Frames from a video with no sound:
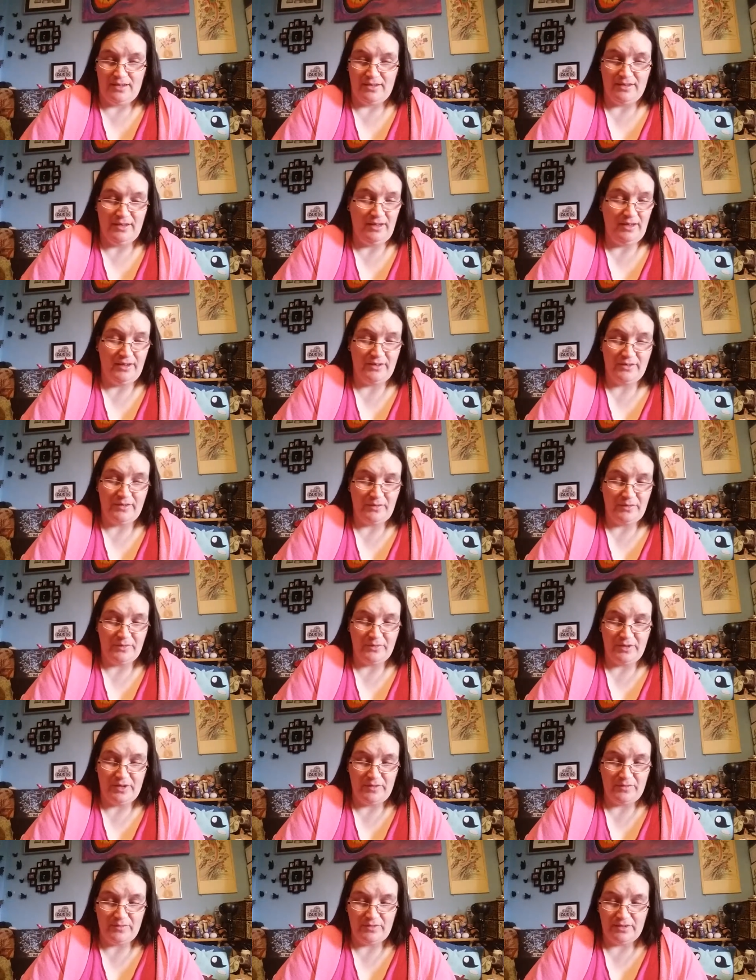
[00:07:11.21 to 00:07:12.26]
No, no,
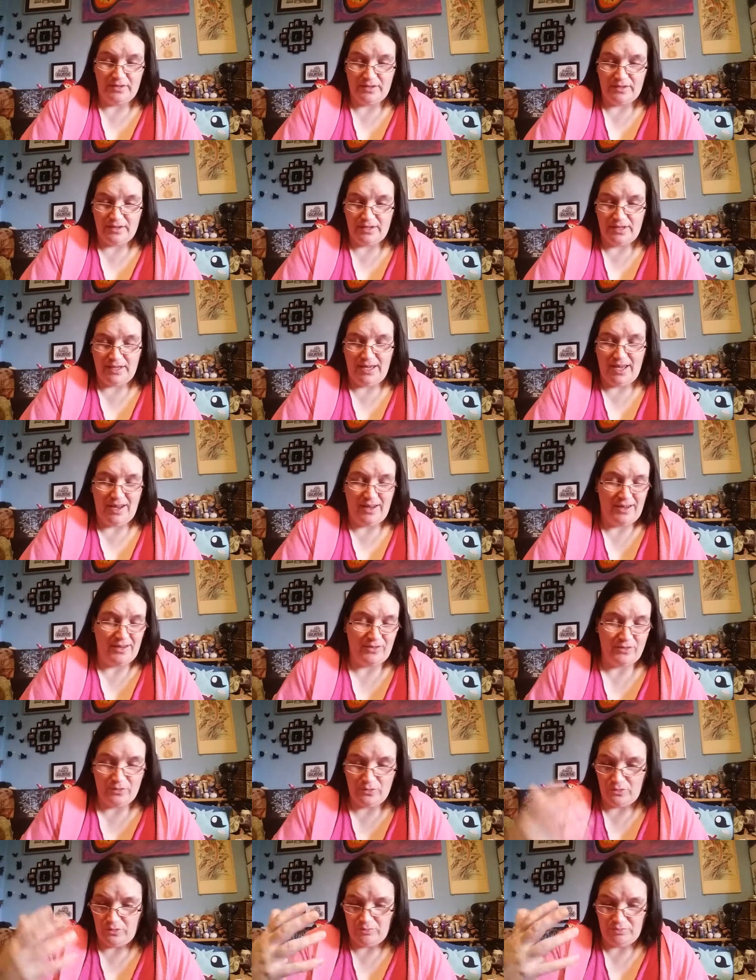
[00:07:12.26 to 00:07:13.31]
not even. Yeah,
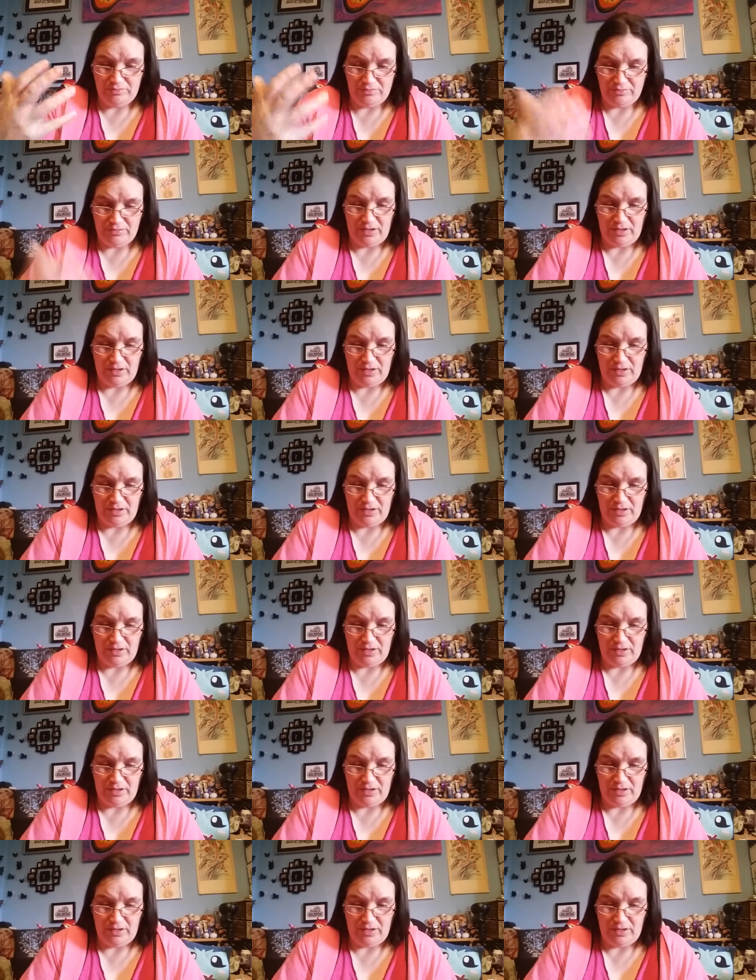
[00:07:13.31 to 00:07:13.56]
it's all.